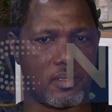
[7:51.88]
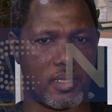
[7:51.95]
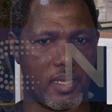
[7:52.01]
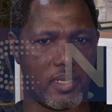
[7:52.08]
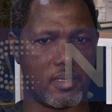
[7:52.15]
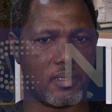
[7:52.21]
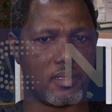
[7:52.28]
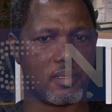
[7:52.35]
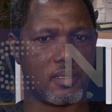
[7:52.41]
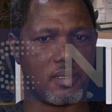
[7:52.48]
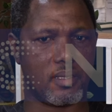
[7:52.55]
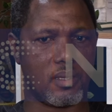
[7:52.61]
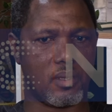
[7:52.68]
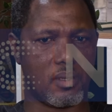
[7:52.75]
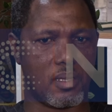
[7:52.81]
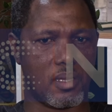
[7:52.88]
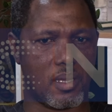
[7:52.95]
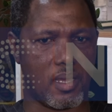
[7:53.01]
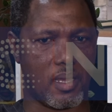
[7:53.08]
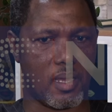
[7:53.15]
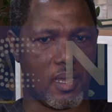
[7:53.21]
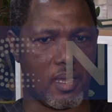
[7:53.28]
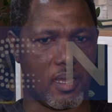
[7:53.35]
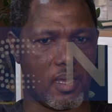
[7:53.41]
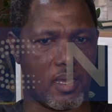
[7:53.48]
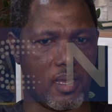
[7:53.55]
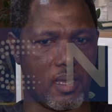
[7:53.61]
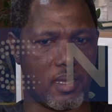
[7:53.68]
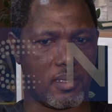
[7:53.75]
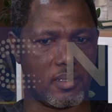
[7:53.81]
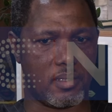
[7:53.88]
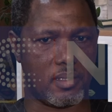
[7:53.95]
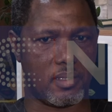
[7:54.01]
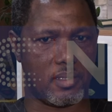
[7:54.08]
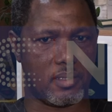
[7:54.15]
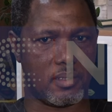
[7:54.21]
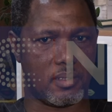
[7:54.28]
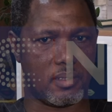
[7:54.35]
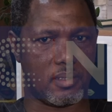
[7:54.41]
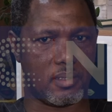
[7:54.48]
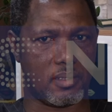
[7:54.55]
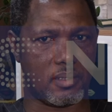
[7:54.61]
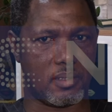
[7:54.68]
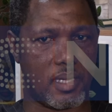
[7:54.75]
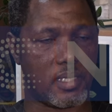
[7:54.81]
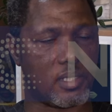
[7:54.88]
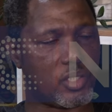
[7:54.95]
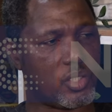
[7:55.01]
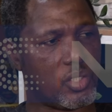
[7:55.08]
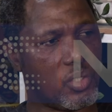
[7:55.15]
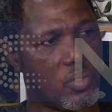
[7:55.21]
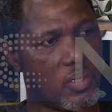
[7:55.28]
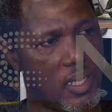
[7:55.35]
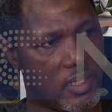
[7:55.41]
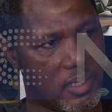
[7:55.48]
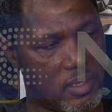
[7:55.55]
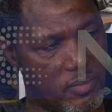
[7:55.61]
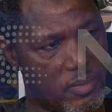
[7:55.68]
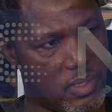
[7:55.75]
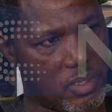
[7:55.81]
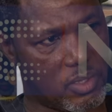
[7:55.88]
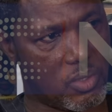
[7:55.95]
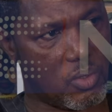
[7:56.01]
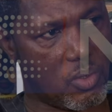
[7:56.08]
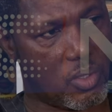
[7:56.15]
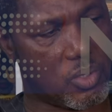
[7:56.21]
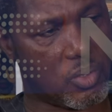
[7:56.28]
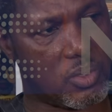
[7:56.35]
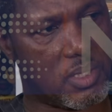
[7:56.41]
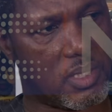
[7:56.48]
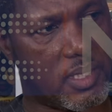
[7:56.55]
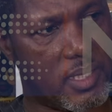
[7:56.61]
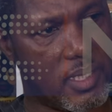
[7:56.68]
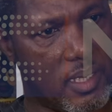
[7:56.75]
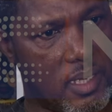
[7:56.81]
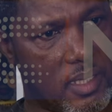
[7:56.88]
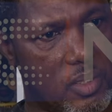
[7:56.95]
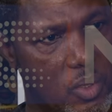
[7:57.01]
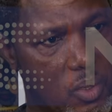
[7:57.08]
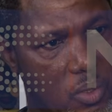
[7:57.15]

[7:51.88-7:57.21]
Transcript: Then the anti-union activities also trigger the